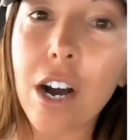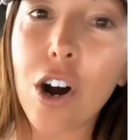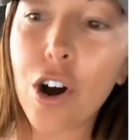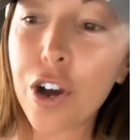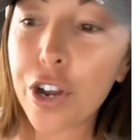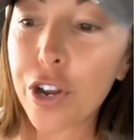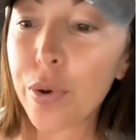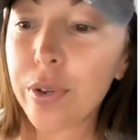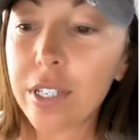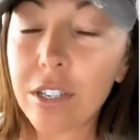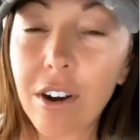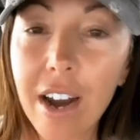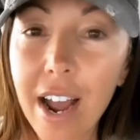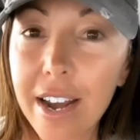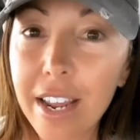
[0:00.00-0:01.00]
All you do is
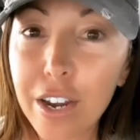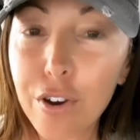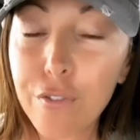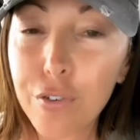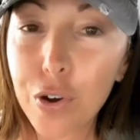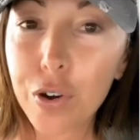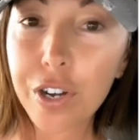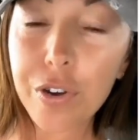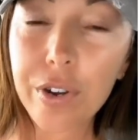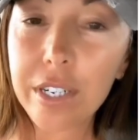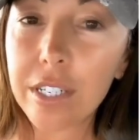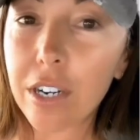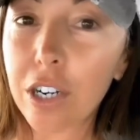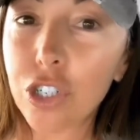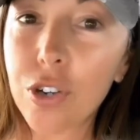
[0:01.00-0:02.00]
start adding in your food and you can
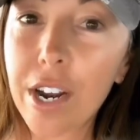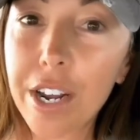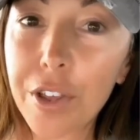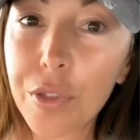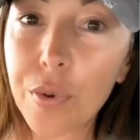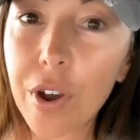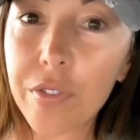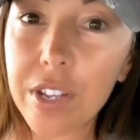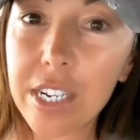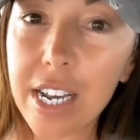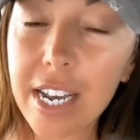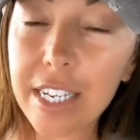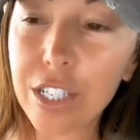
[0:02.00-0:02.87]
start tracking throughout the day.